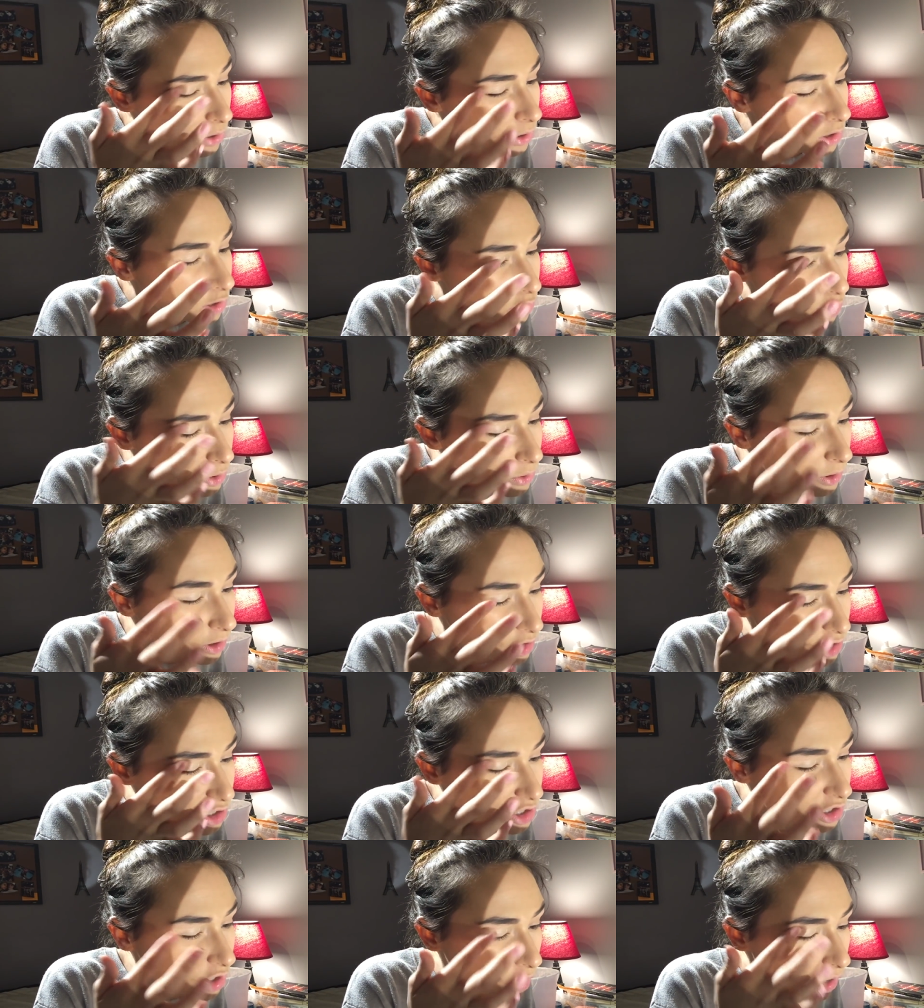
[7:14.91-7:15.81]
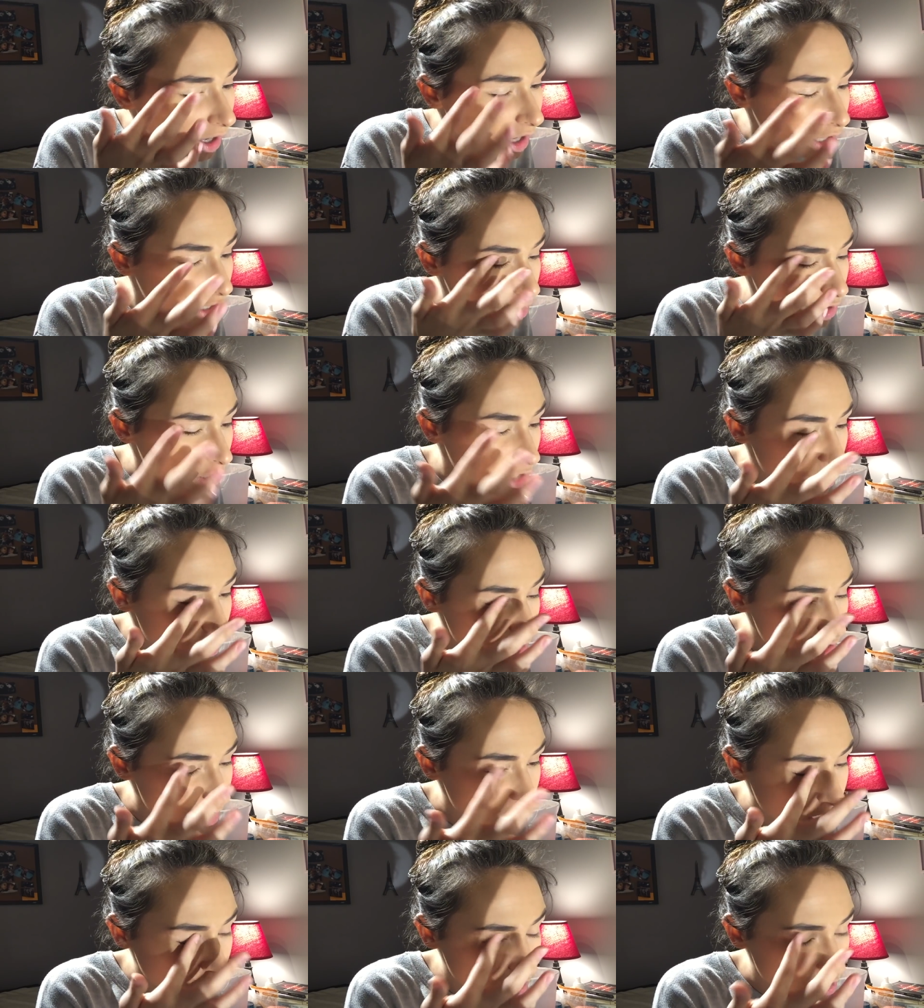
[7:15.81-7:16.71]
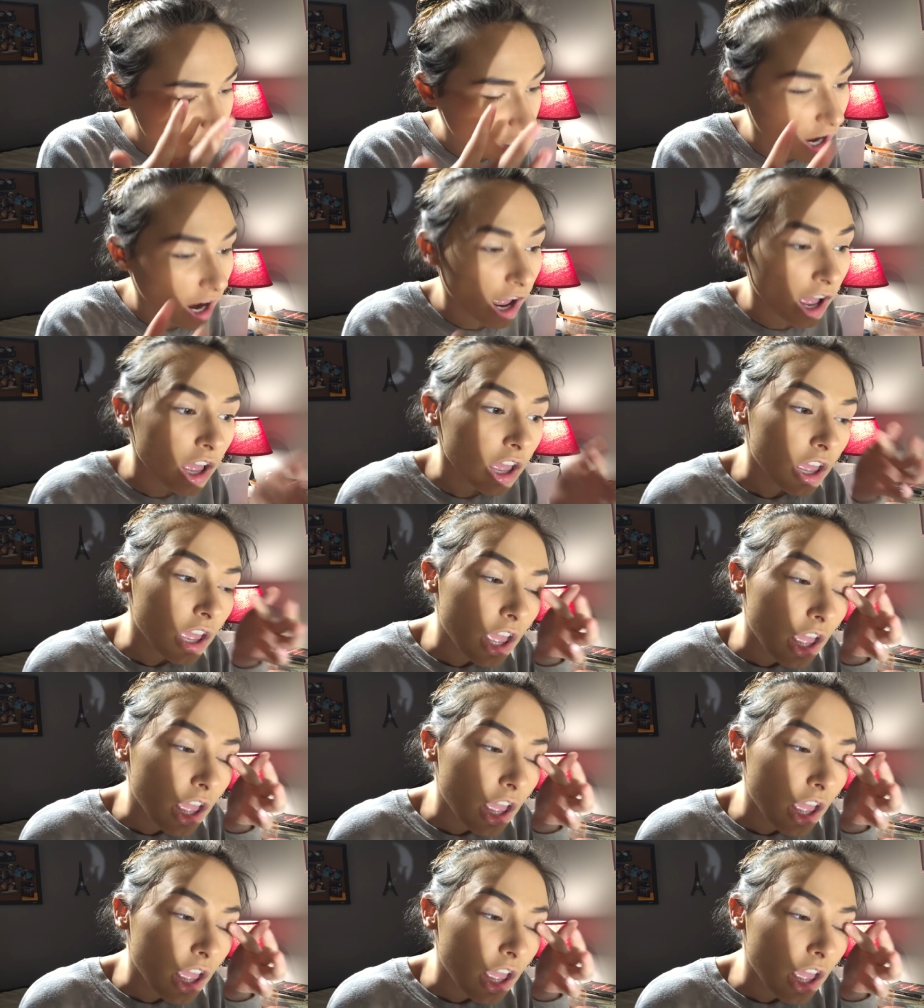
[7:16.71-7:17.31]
you can do it, just go ahead, you just need to try.